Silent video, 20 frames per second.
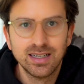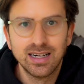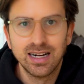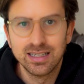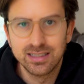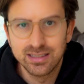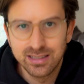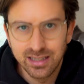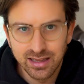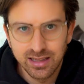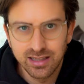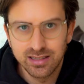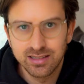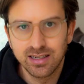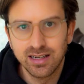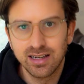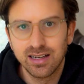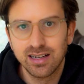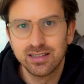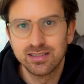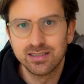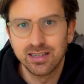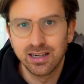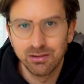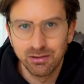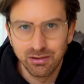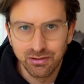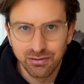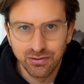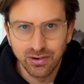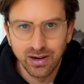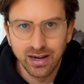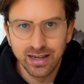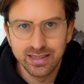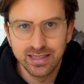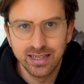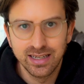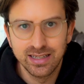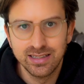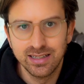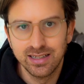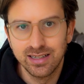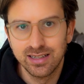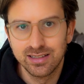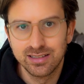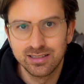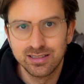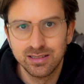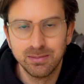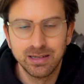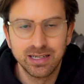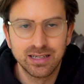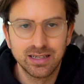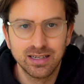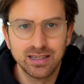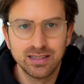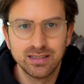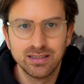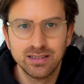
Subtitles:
I synthesize, I refine the ideas to make it